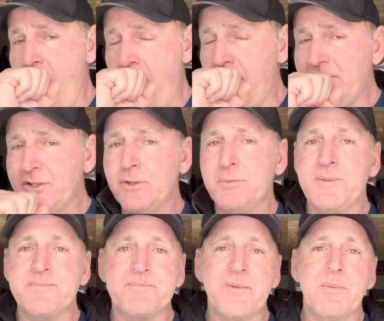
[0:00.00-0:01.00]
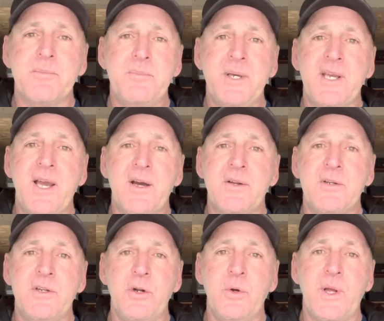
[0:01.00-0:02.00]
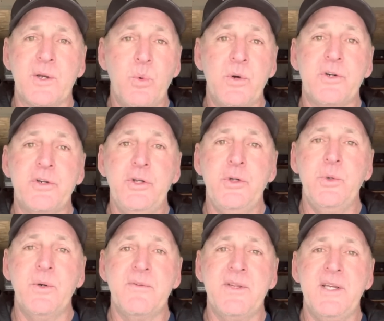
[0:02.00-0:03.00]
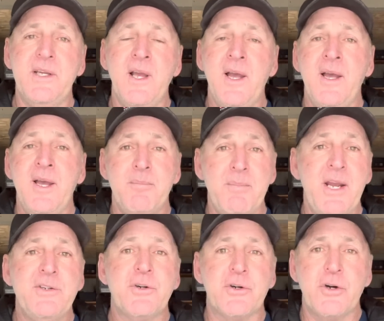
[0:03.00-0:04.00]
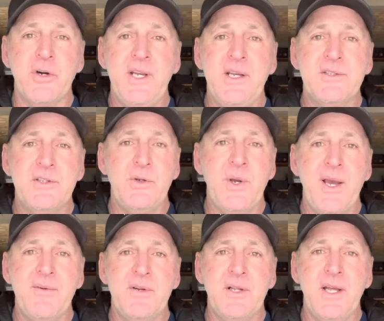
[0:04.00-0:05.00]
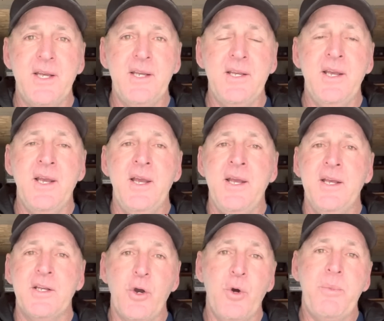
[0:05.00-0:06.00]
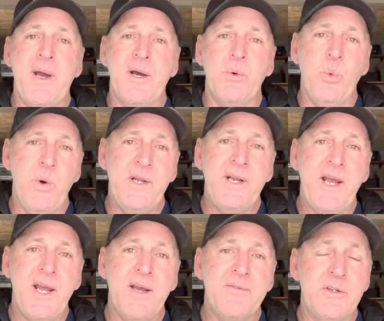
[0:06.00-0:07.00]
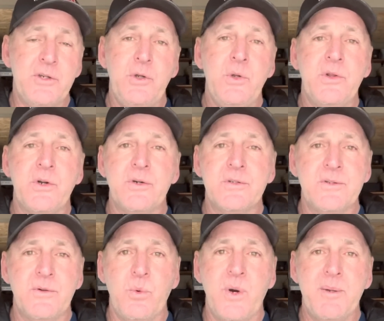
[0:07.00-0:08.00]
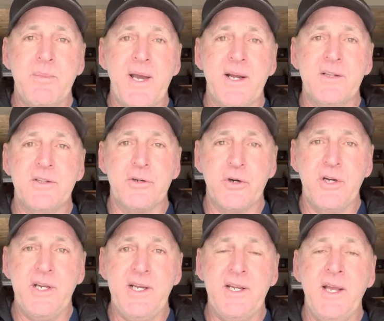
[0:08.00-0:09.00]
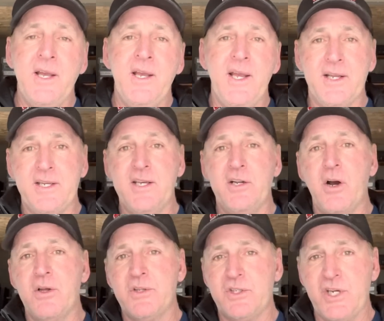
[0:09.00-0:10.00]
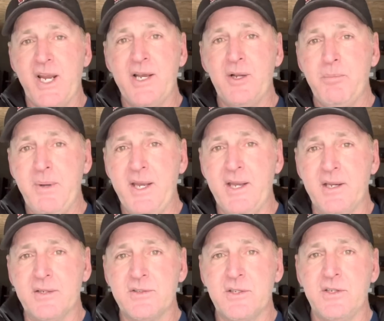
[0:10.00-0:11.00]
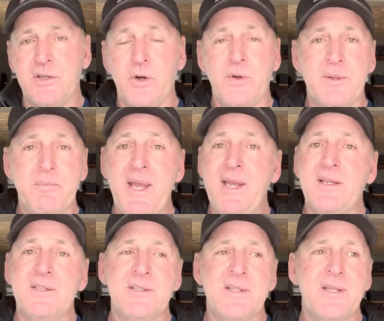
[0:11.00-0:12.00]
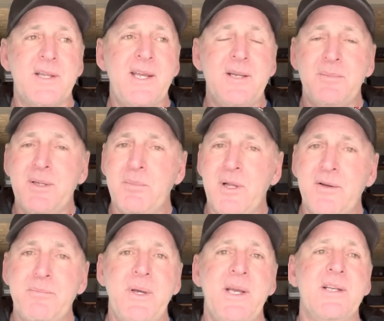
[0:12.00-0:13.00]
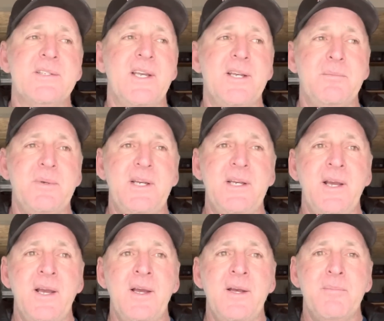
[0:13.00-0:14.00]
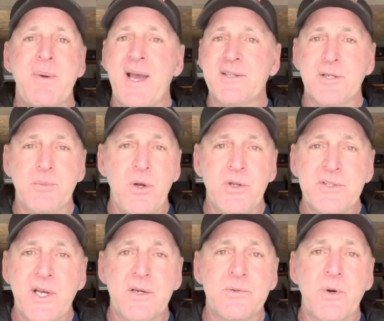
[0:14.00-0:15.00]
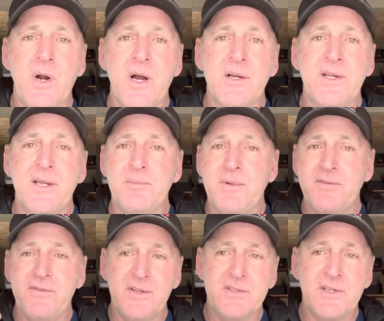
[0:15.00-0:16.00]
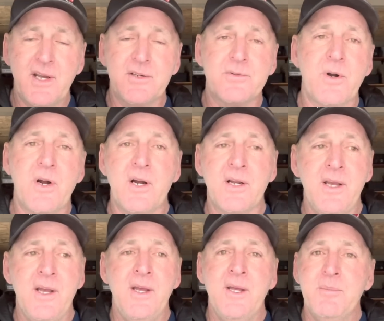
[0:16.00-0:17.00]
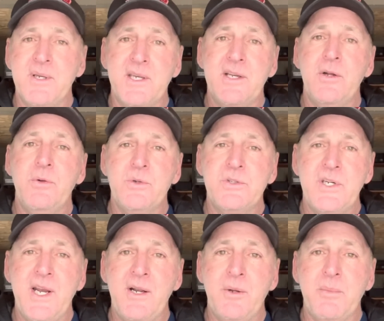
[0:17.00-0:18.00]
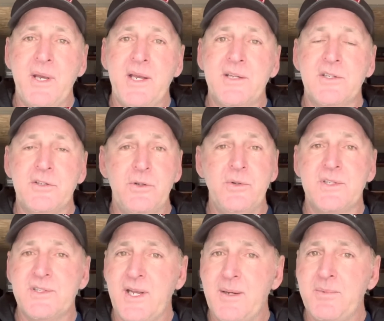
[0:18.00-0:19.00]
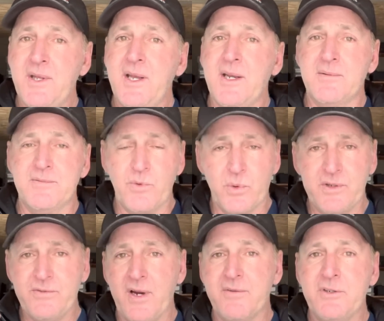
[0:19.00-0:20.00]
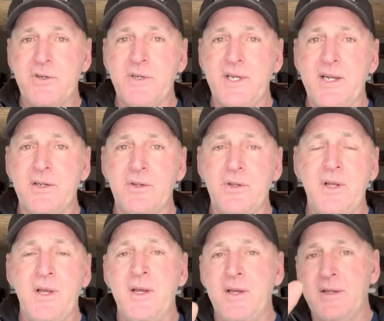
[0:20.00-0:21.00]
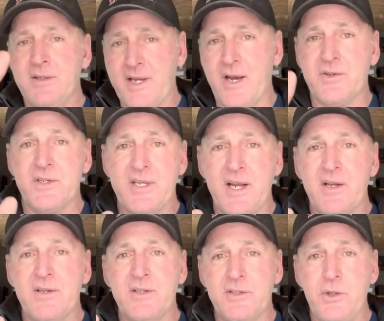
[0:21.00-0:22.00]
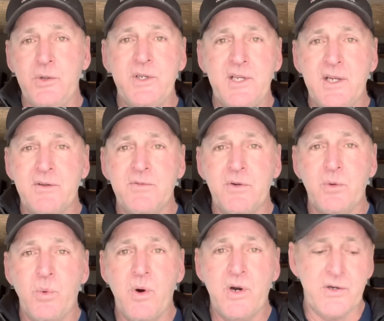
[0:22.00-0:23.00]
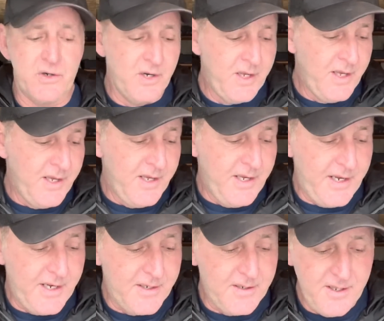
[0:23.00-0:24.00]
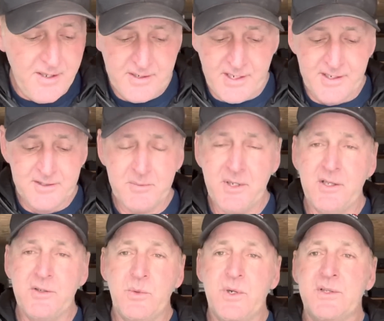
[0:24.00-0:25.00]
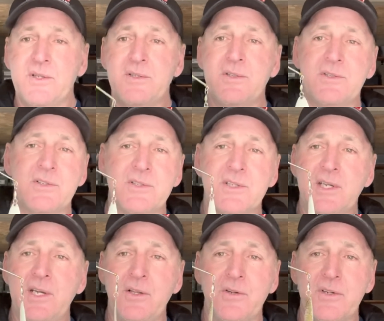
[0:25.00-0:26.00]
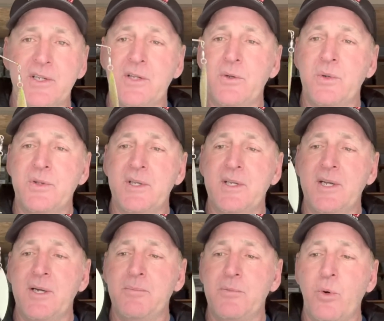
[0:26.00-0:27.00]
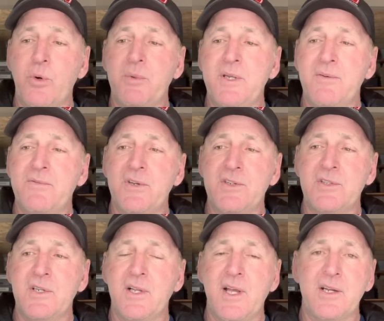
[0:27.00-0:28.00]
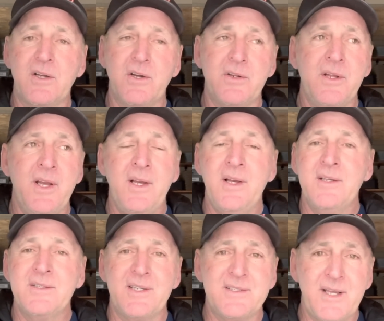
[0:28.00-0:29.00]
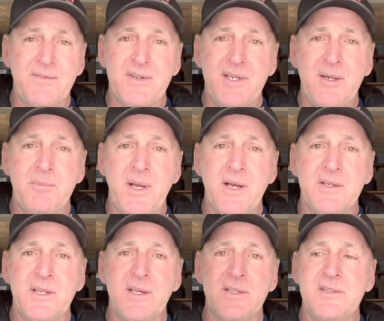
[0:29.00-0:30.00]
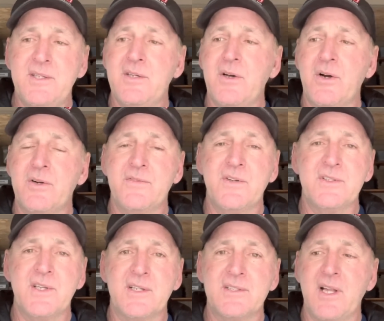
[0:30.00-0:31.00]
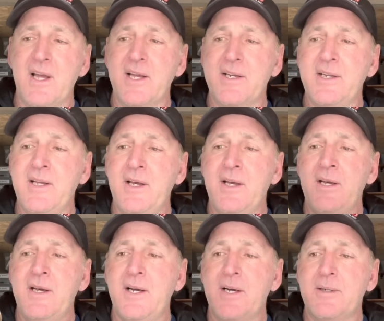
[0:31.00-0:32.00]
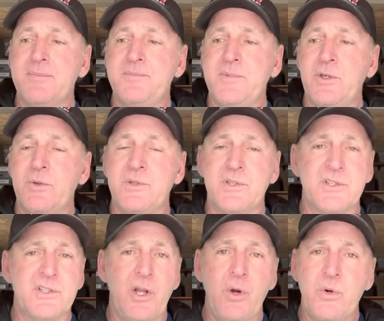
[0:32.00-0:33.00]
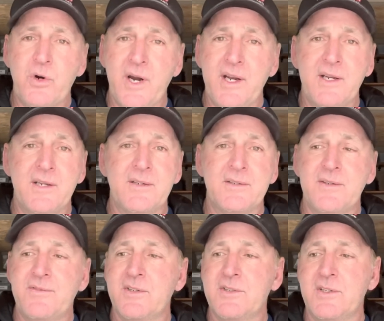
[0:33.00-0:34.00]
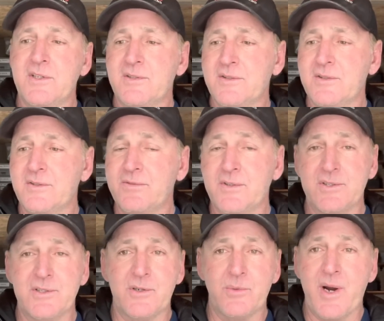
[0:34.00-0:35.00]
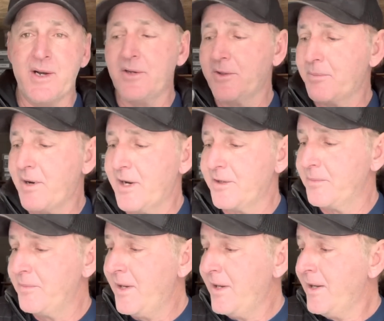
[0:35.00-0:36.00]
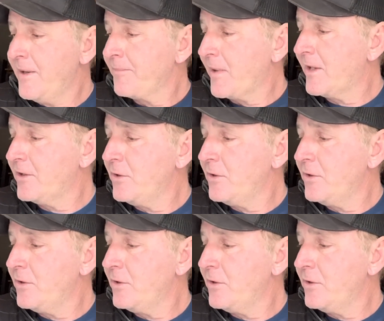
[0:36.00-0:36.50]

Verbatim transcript: excuse me, pick out, you know, like one or two of the major creeks that you have in the lake. Go about one half to two thirds of the way back in the creek and get on the channel banks. You know, and the bank, they can be bluff banks, they can be basketball size rock, they can be fist size rock but get on those channel banks and do the same thing 45 degree angle, counting it down in two to 10 foot of water. And guys, I'm telling you what, this is just a killer deal with it. Um, normally, I'm fishing it like on, say, 17 pound test, Seaguar and Visex line. Uh, you know, just slow cranking it, fishing it, fishing it right on the bottom, and it